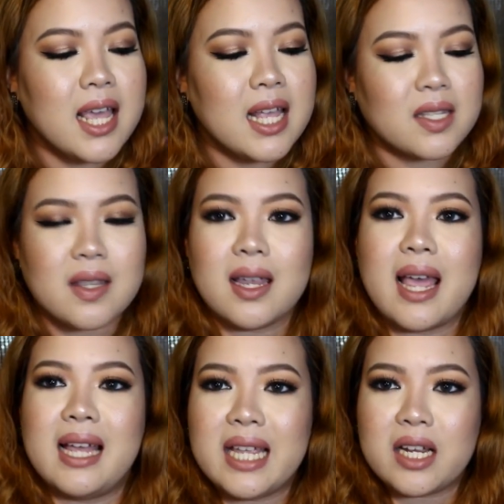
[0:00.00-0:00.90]
is
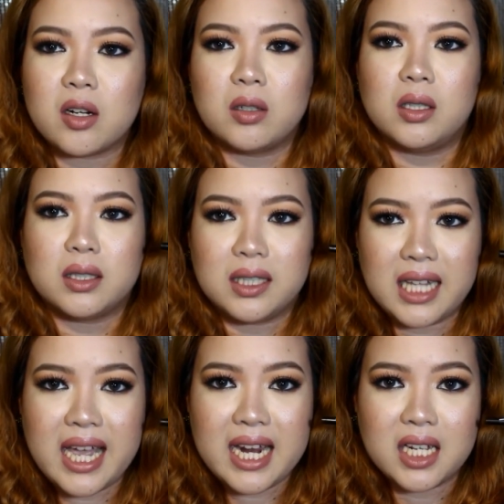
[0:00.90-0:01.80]
the Ellie Girl
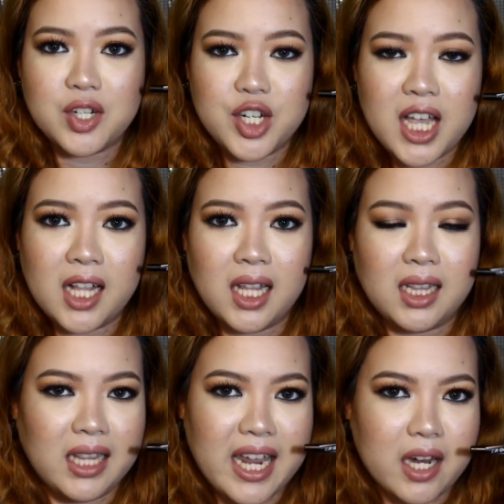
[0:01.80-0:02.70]
Glide
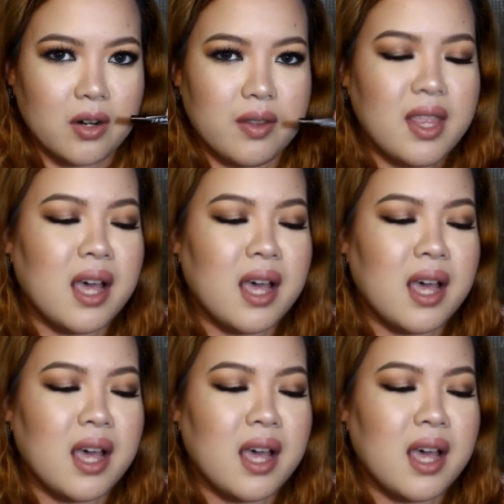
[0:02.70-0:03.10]
Gel Liner.